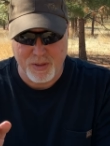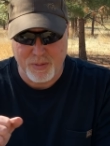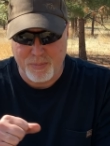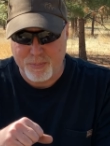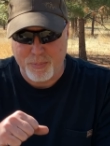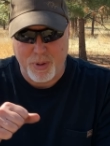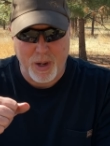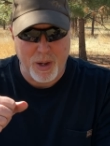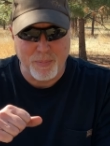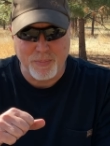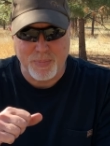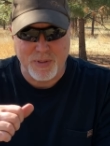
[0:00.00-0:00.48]

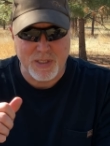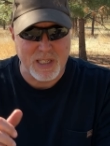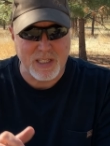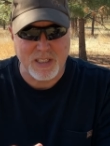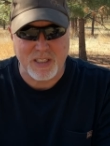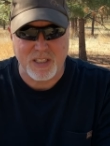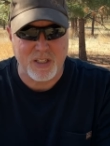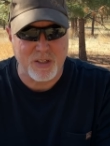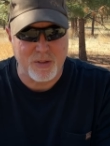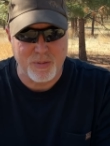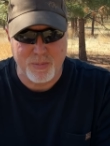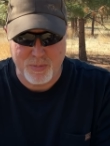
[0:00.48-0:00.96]
pump
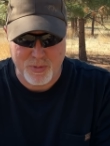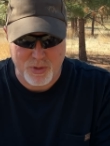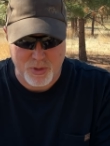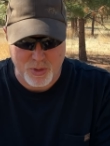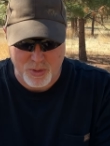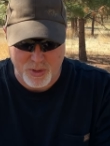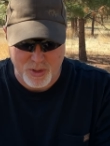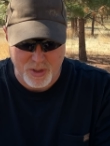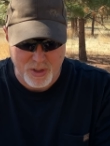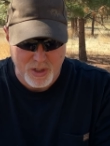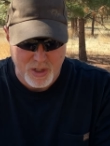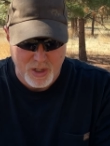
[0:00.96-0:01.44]
systems
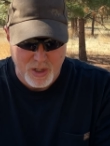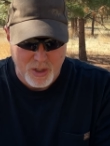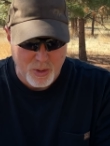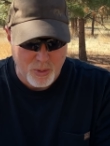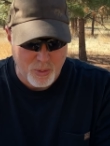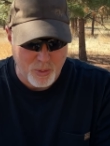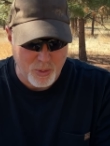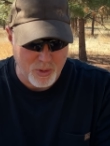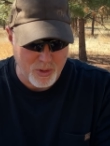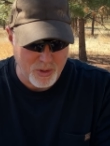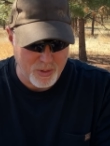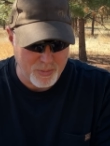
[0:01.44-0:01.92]
or
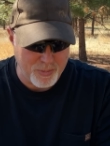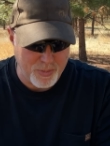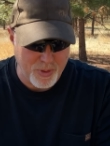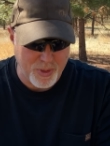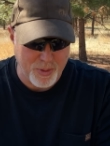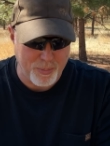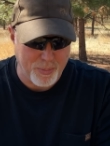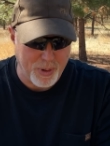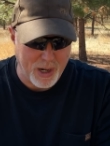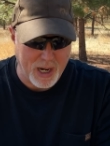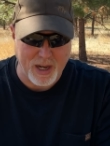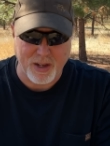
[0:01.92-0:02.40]
the
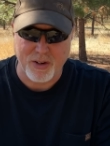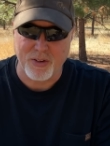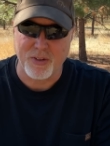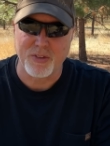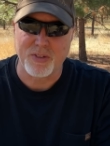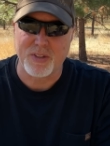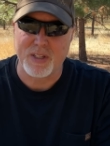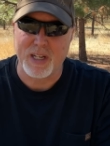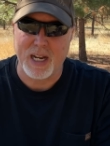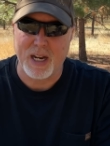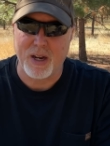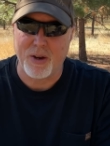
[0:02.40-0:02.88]

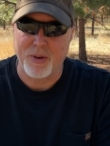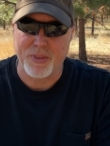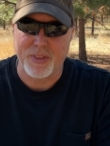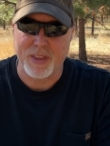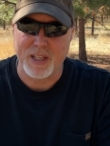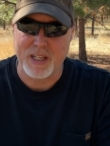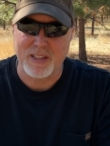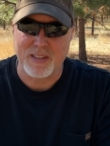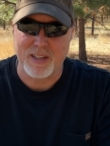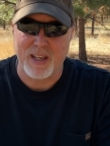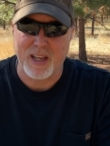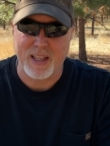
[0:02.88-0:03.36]
bottles now,
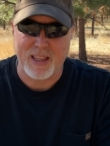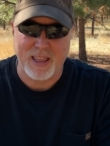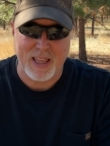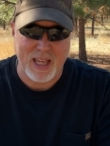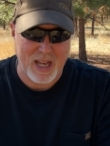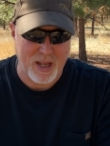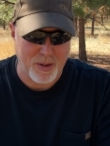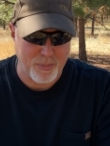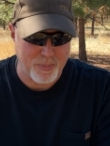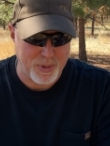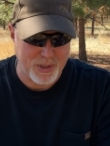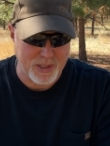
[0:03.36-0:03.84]
things like
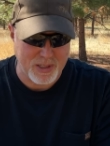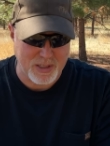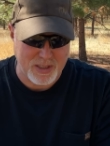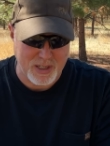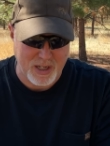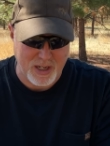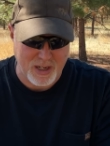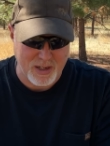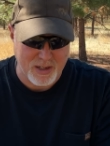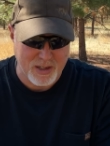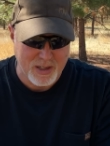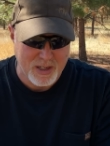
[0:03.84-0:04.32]
that.
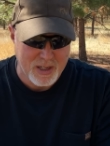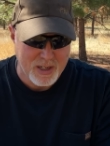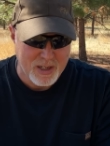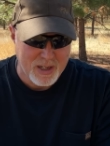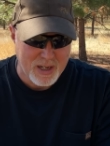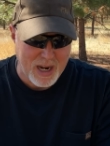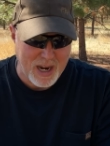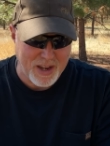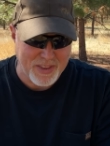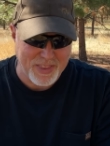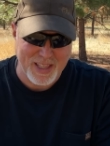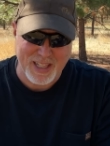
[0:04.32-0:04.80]
But
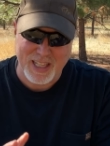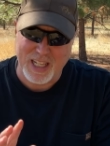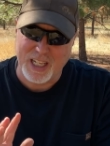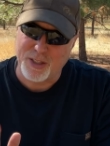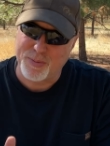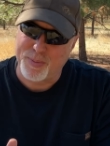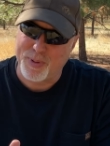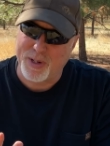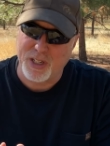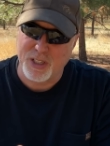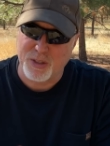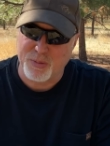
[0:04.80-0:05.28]
I think that's
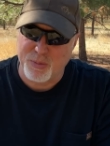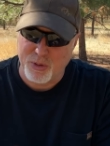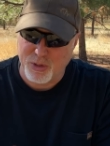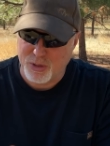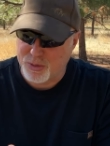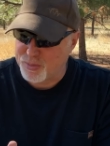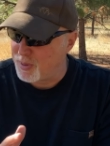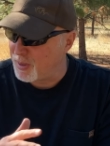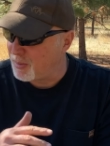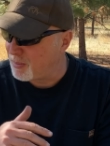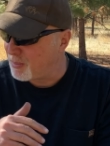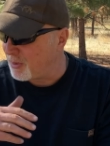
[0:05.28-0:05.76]
because
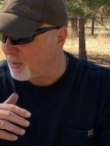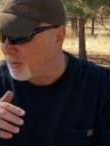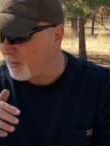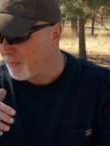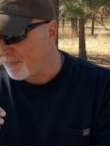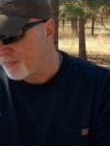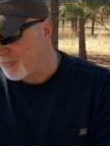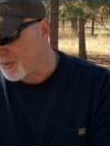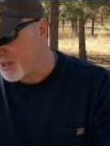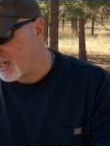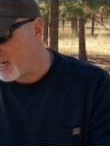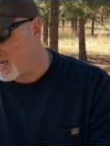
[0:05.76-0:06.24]
most people,
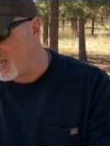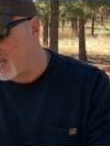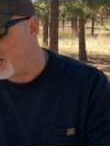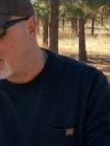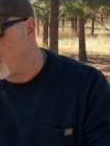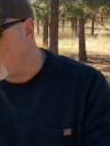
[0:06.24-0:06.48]
again,